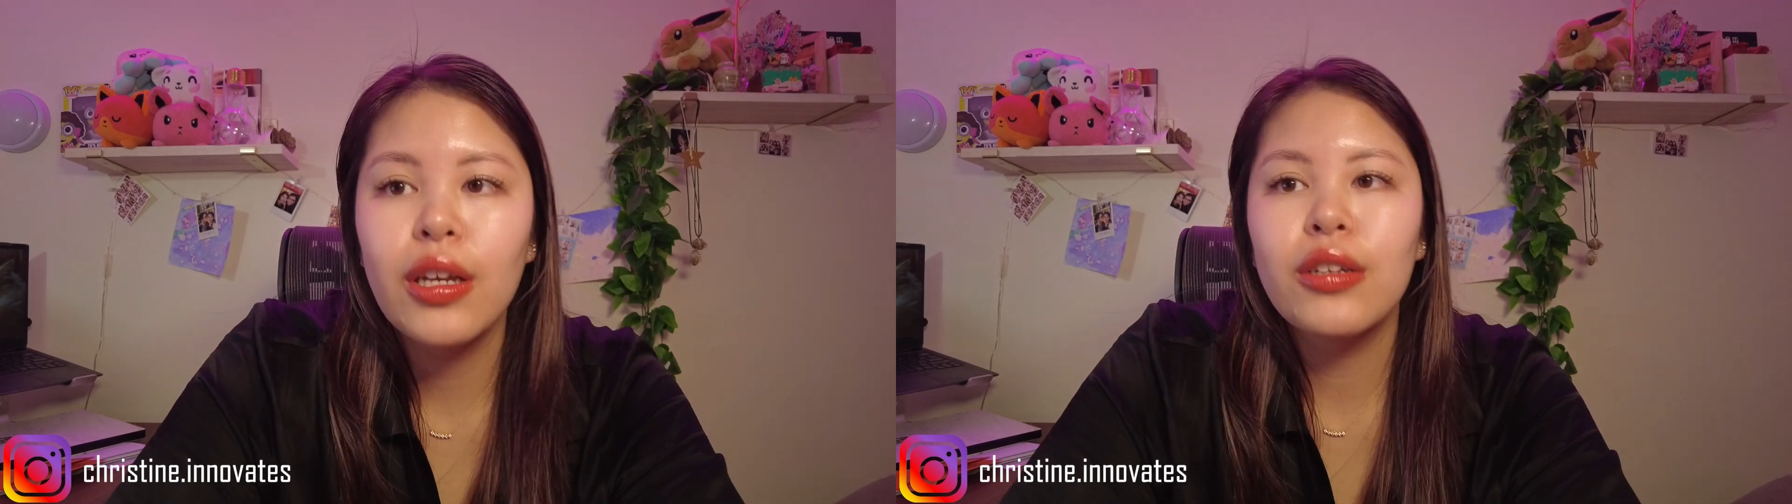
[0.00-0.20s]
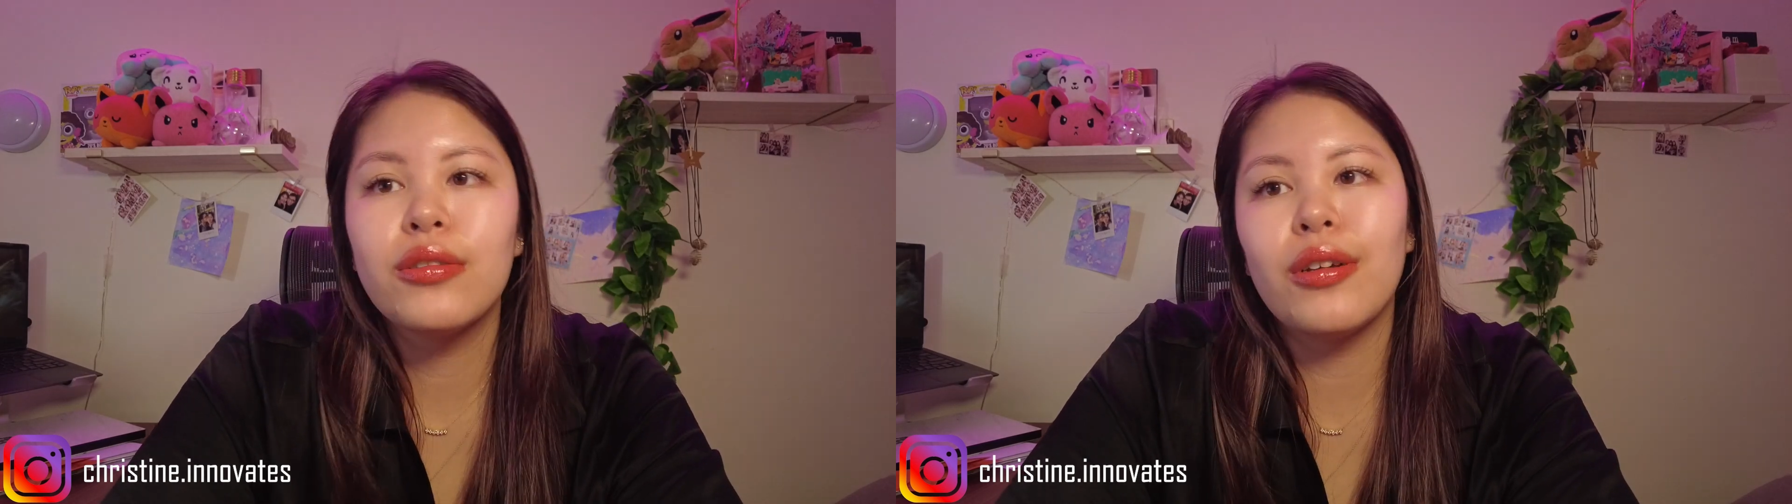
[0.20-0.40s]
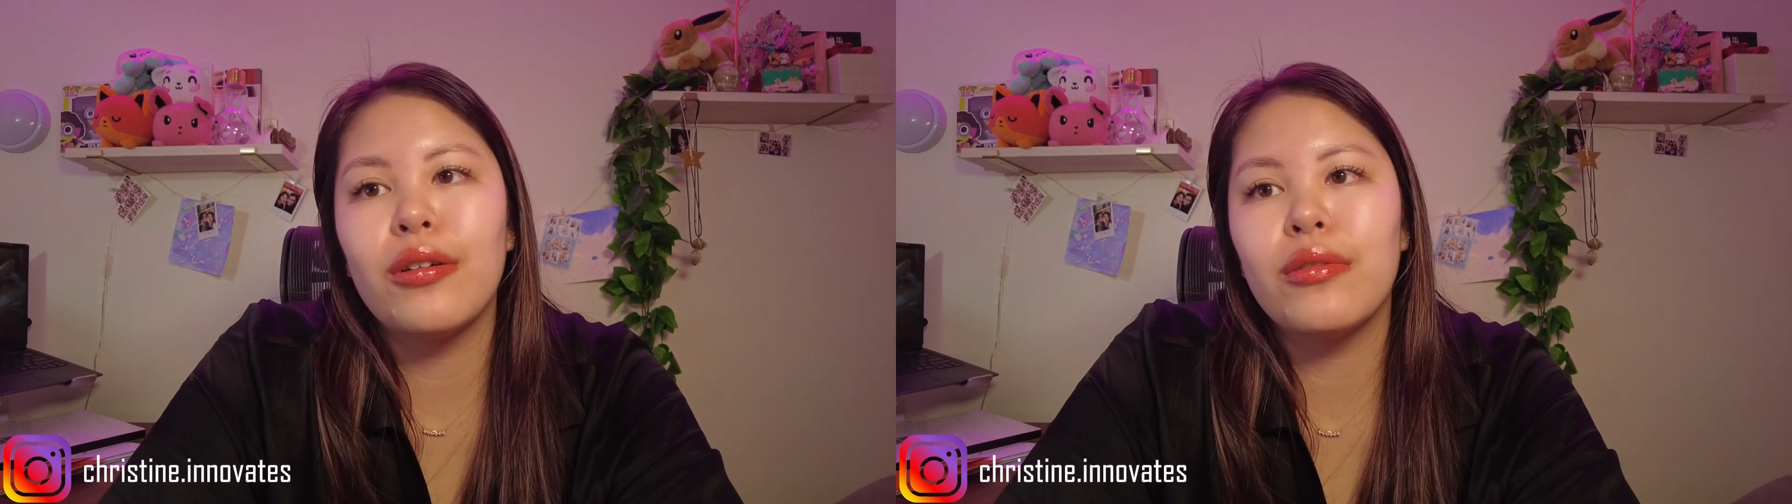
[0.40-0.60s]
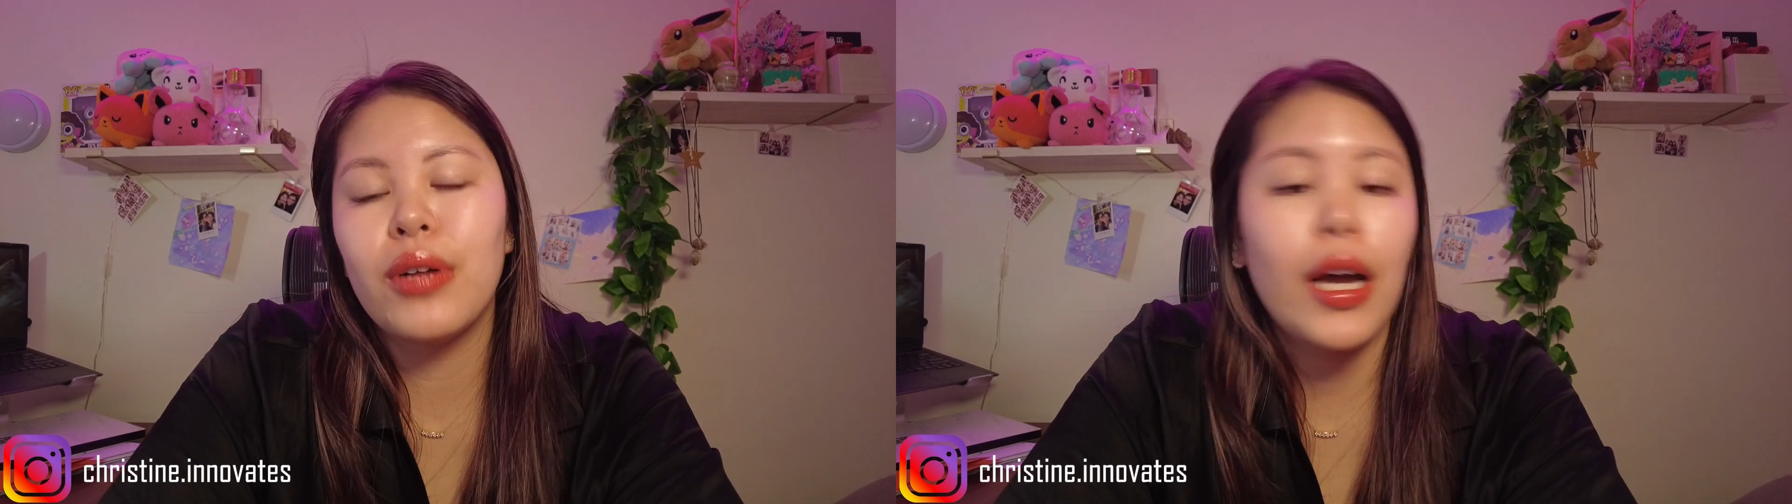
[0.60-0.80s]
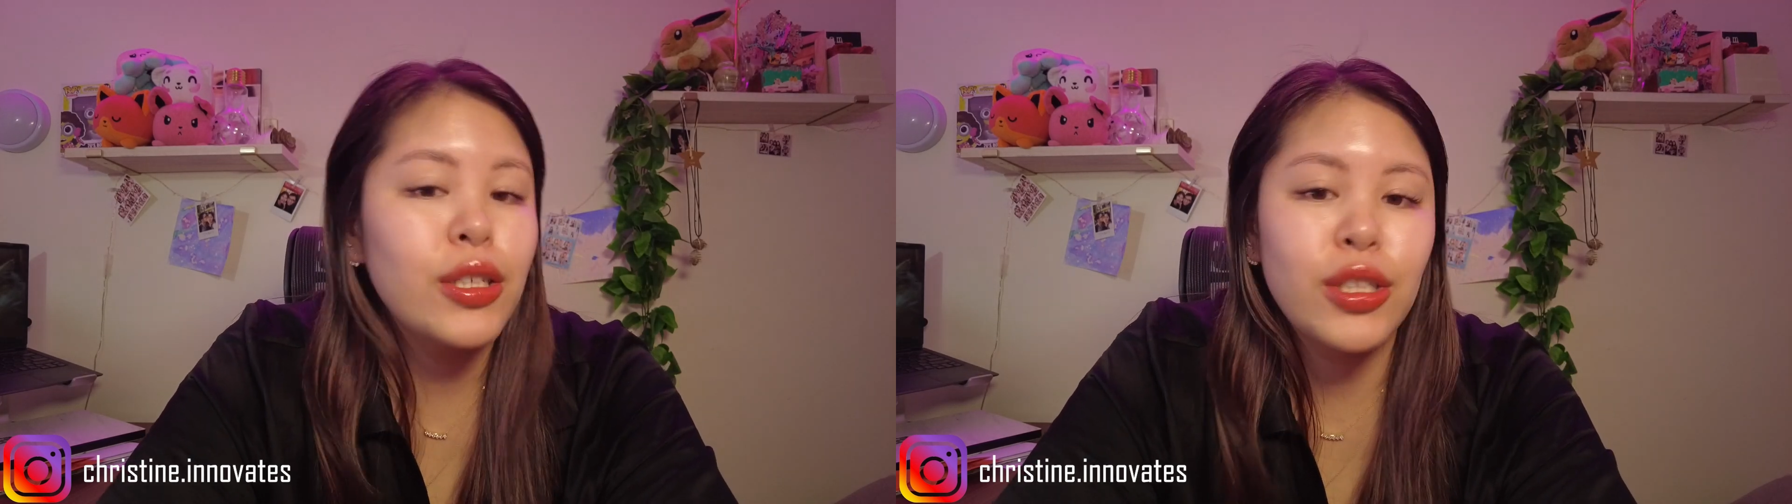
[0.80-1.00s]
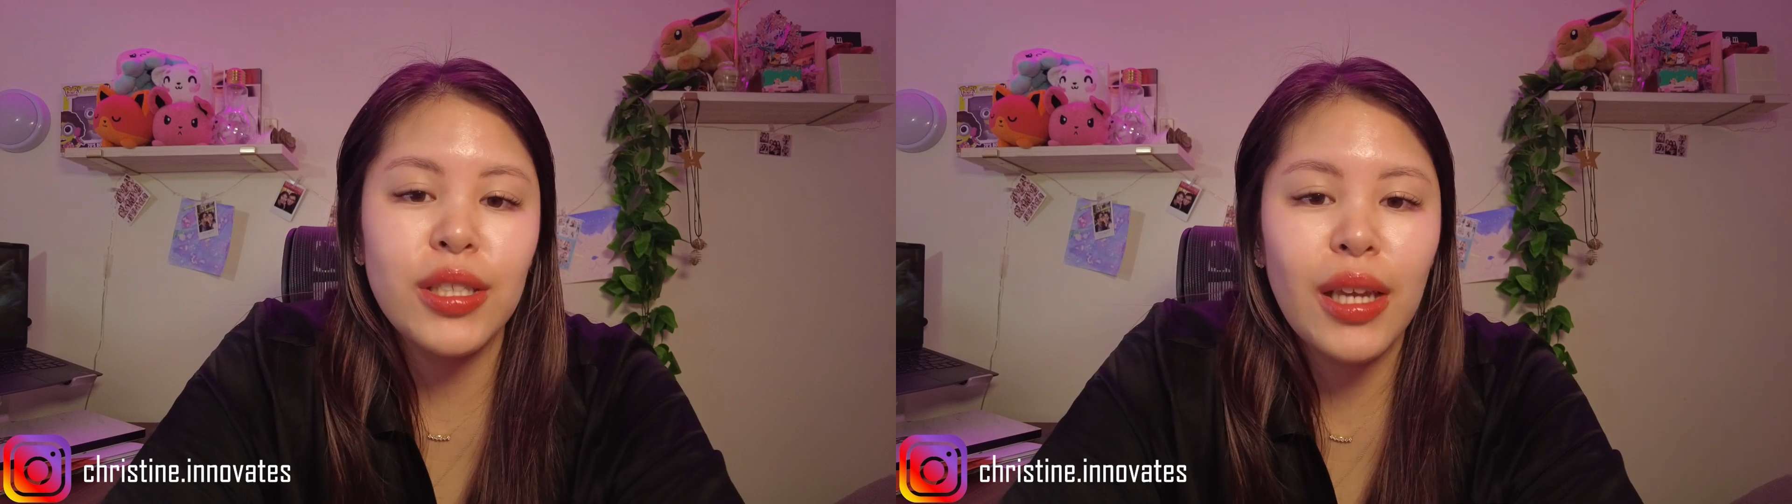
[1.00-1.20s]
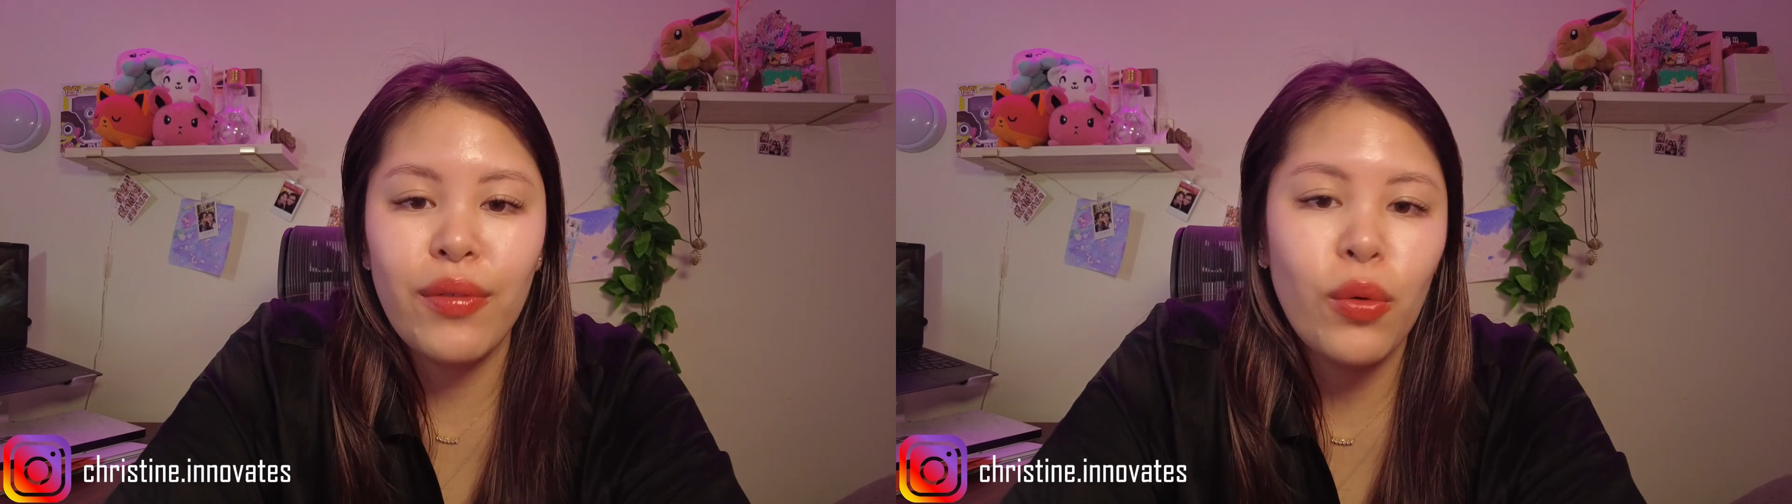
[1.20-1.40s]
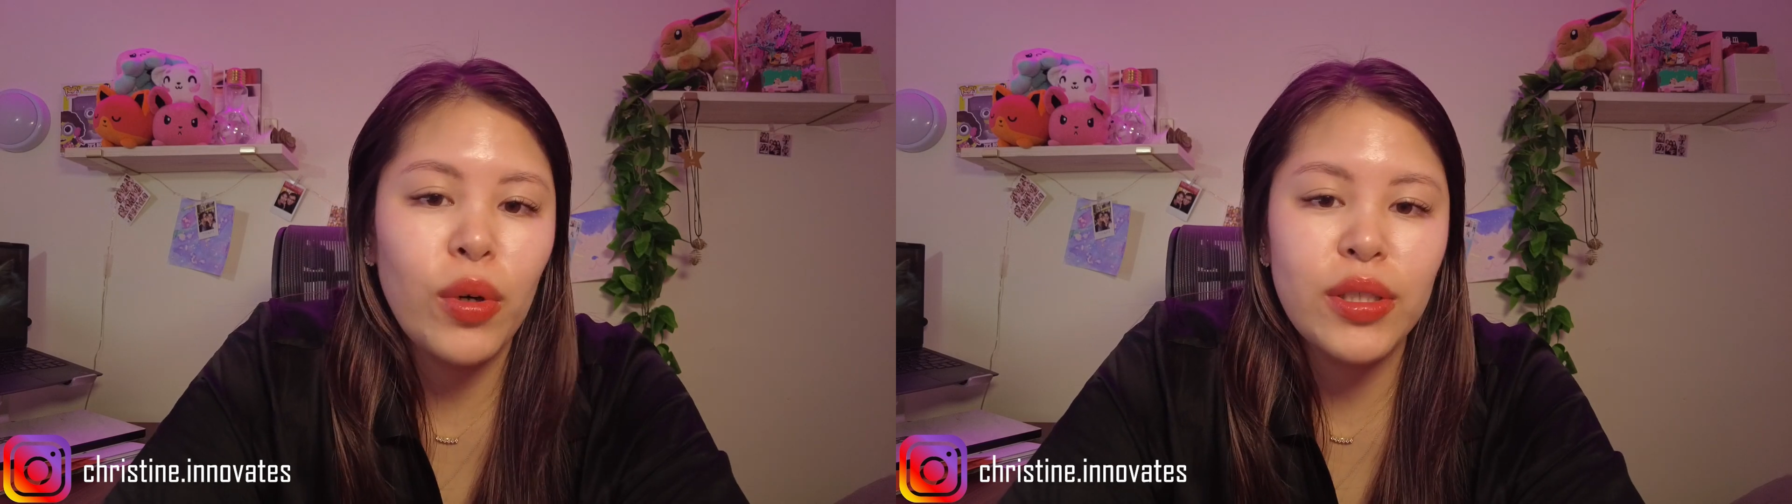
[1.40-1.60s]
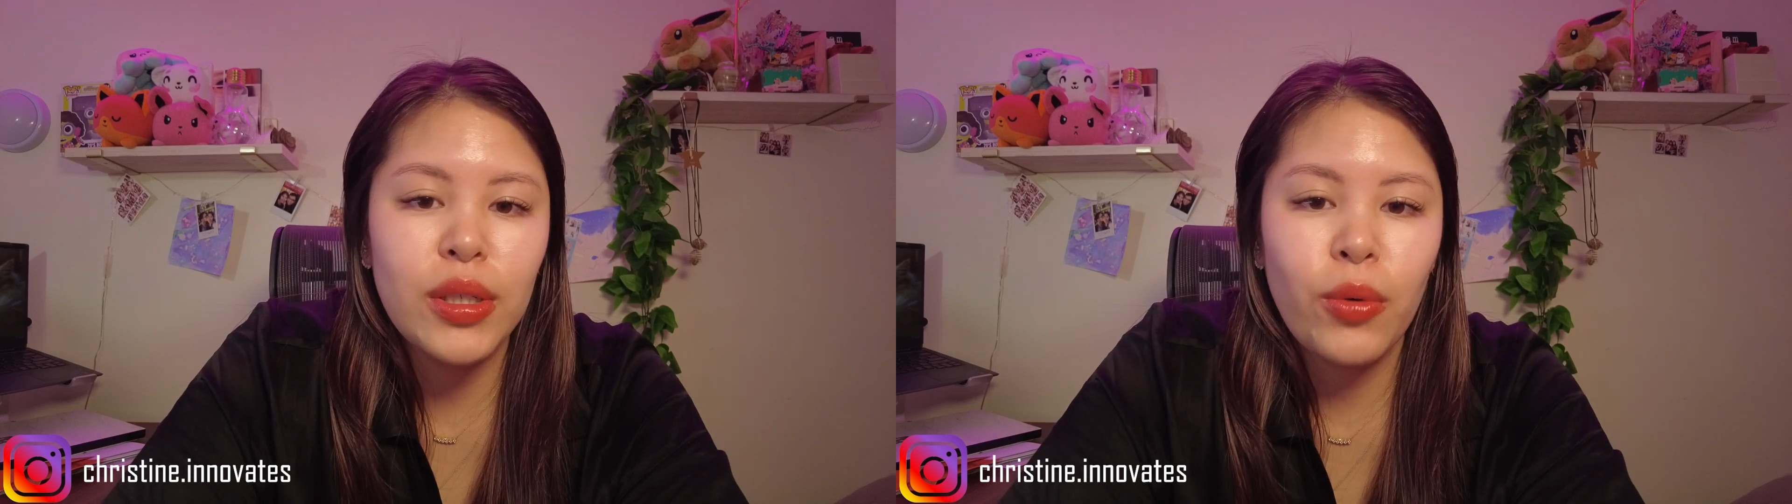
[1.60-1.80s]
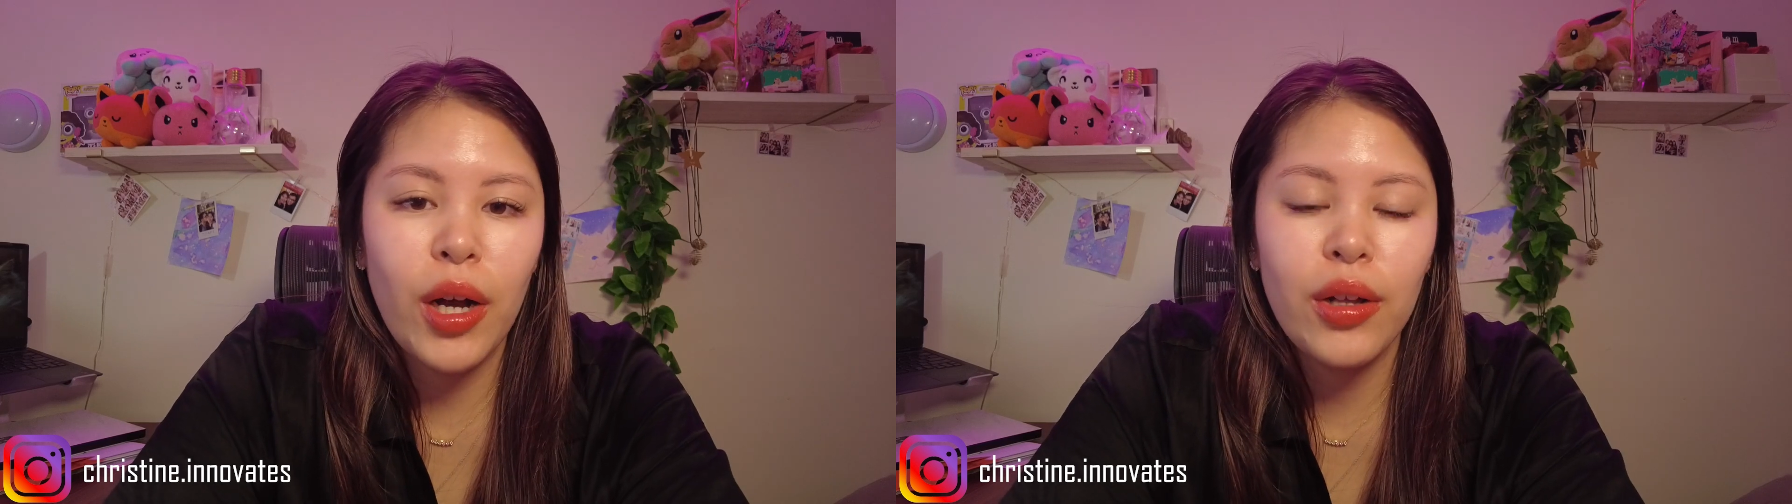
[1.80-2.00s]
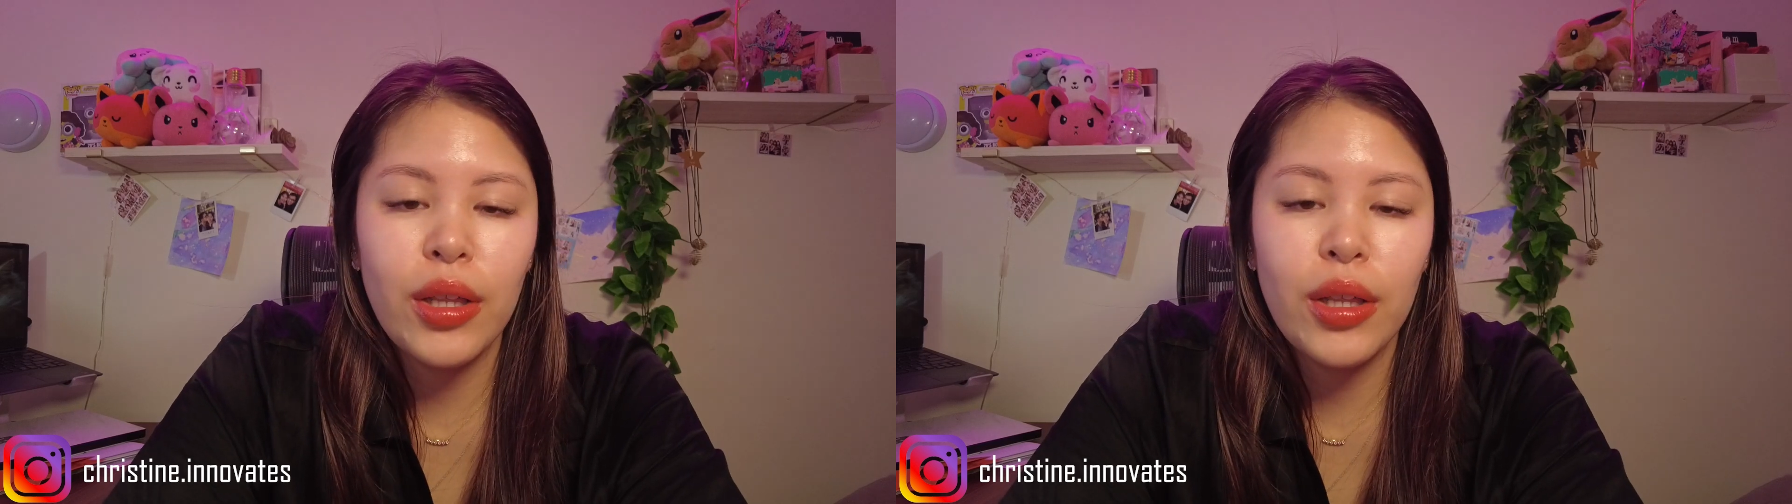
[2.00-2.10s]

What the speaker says: So I just give it once in a while,